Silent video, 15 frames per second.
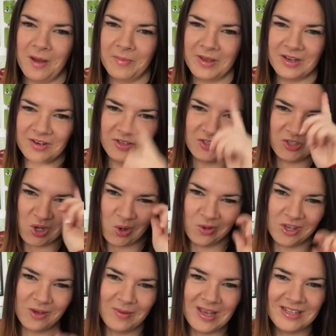I'm going to show
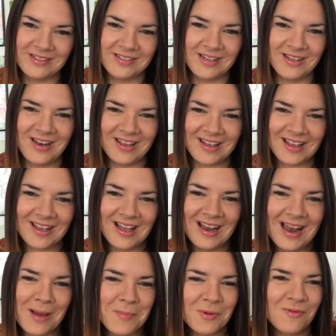you. It's like a
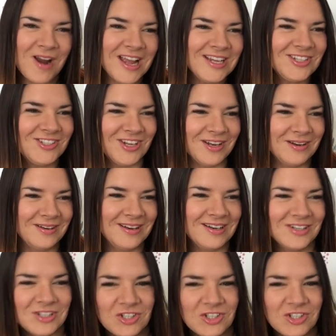collaboration